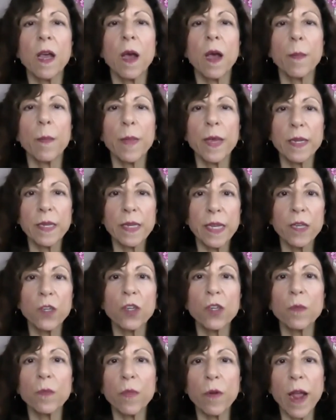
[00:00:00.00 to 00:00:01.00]
a
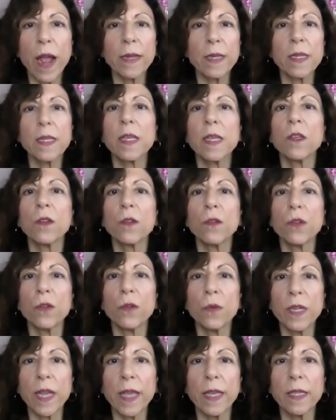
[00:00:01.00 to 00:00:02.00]
meditation practice that you do
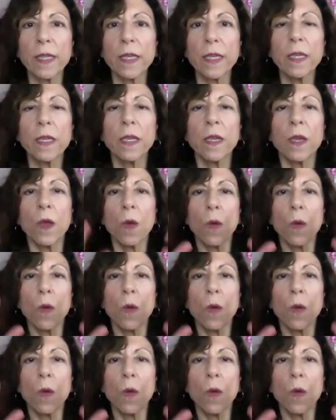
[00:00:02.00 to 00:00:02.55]
daily,